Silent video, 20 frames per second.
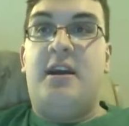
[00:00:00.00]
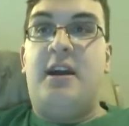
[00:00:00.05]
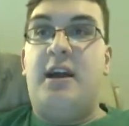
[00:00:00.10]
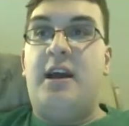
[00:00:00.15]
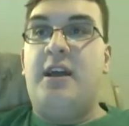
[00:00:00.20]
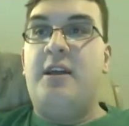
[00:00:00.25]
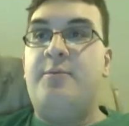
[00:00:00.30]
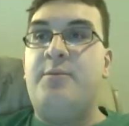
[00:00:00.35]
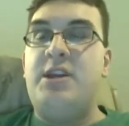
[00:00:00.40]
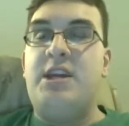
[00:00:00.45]

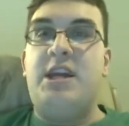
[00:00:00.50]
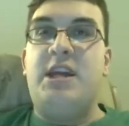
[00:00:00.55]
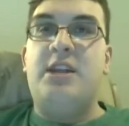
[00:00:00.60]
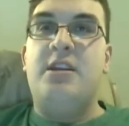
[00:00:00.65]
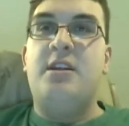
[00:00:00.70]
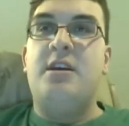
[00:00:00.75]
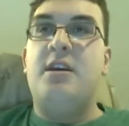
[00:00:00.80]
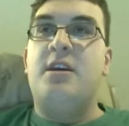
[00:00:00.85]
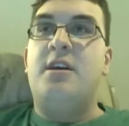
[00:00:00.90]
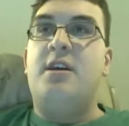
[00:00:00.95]
I
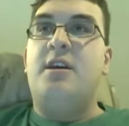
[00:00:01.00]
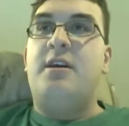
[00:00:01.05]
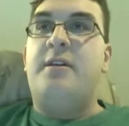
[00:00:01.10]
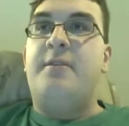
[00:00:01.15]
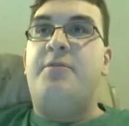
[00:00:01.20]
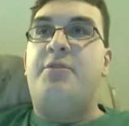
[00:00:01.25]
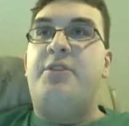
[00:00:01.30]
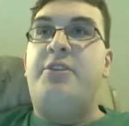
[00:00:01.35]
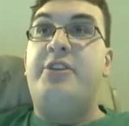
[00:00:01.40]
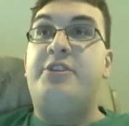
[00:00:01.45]
mean,
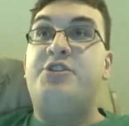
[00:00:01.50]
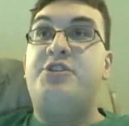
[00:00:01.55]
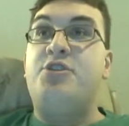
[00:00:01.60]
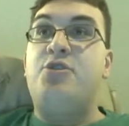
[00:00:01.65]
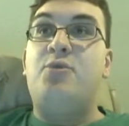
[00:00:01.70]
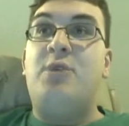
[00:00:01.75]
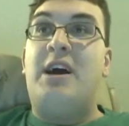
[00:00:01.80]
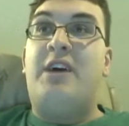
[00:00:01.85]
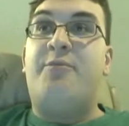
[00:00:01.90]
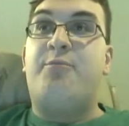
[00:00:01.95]
the
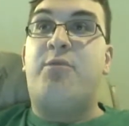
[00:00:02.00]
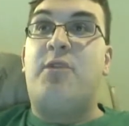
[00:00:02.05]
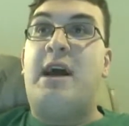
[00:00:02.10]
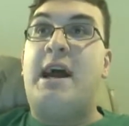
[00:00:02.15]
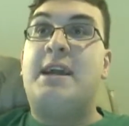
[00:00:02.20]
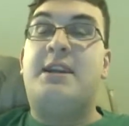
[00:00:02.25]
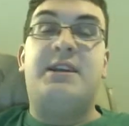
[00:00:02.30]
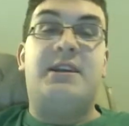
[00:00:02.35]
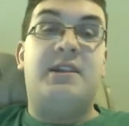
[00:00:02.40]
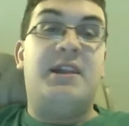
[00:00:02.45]
two have
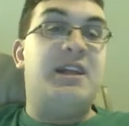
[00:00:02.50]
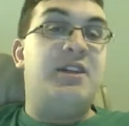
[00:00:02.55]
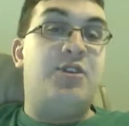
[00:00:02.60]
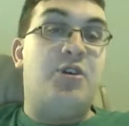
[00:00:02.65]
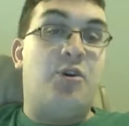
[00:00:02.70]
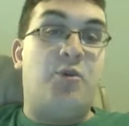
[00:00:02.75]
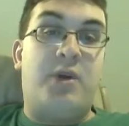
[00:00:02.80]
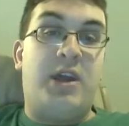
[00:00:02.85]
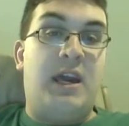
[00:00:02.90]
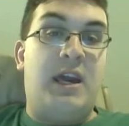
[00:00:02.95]
practically
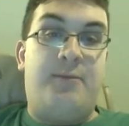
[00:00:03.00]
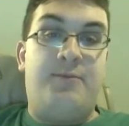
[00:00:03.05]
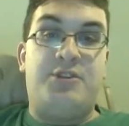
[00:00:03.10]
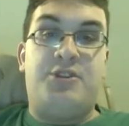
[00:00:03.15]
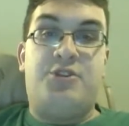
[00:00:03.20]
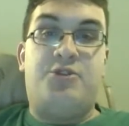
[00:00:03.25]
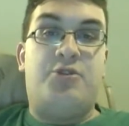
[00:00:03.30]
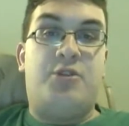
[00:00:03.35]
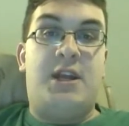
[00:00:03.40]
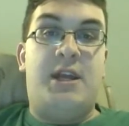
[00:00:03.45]
no
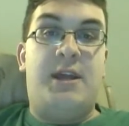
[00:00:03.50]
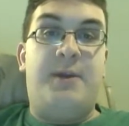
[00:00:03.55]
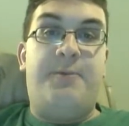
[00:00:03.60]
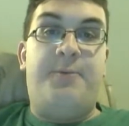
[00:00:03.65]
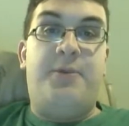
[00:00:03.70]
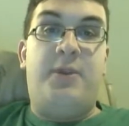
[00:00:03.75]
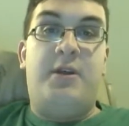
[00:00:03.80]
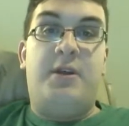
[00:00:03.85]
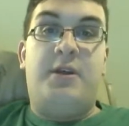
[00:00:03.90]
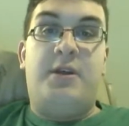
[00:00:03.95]
chemistry.
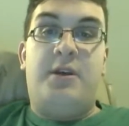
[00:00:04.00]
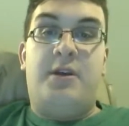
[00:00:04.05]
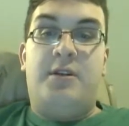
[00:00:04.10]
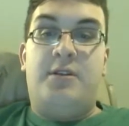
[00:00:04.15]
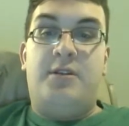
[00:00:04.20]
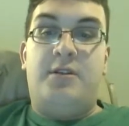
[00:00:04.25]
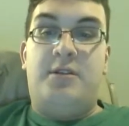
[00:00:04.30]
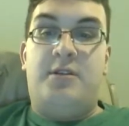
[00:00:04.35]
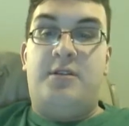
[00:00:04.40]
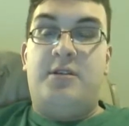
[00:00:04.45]

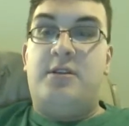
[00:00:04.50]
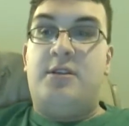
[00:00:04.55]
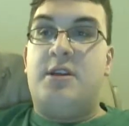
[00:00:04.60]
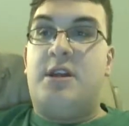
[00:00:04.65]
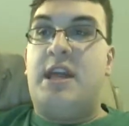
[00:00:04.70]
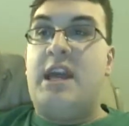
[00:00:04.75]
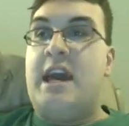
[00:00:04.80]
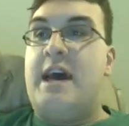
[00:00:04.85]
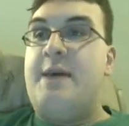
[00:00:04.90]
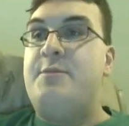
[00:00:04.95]

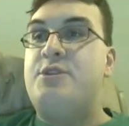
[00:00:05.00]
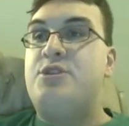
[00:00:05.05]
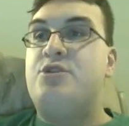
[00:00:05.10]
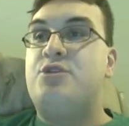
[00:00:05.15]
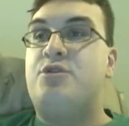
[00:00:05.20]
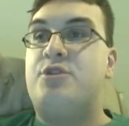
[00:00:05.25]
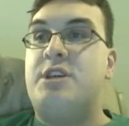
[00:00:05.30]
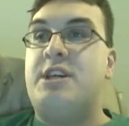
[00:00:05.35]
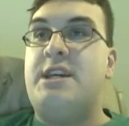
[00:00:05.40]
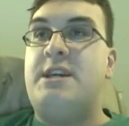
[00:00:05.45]
The
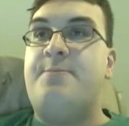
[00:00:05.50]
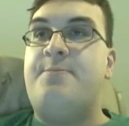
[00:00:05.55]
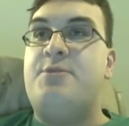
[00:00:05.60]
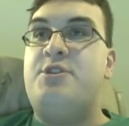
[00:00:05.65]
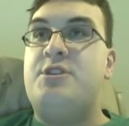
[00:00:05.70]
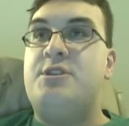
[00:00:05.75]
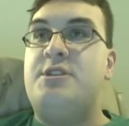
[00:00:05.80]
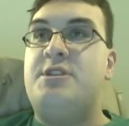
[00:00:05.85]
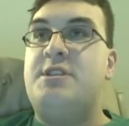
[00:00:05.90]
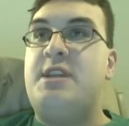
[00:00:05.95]
chemistry
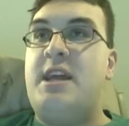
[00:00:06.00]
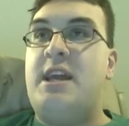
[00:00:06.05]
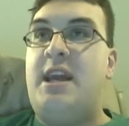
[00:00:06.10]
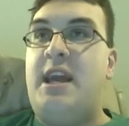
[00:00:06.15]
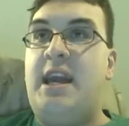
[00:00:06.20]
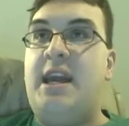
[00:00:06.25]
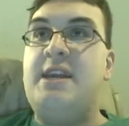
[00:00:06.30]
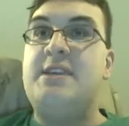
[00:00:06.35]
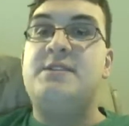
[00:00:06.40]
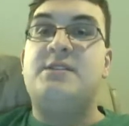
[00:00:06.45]
just
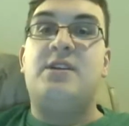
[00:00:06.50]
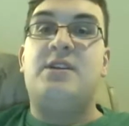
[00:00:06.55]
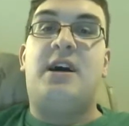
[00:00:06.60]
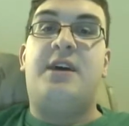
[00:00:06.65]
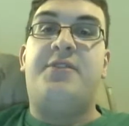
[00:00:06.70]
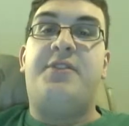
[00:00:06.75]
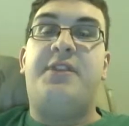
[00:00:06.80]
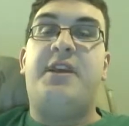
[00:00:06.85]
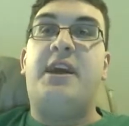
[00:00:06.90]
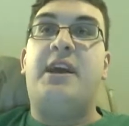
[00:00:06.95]
is
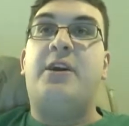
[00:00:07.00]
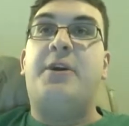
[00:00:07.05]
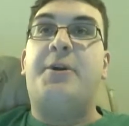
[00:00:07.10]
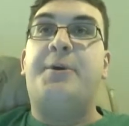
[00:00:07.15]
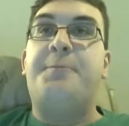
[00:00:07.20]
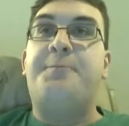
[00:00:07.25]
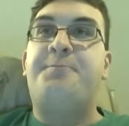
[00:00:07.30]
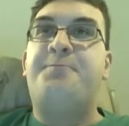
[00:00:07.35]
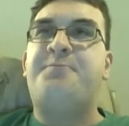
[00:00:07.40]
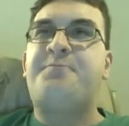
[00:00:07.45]
not
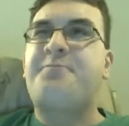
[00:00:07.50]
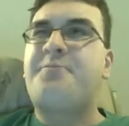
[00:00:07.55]
there.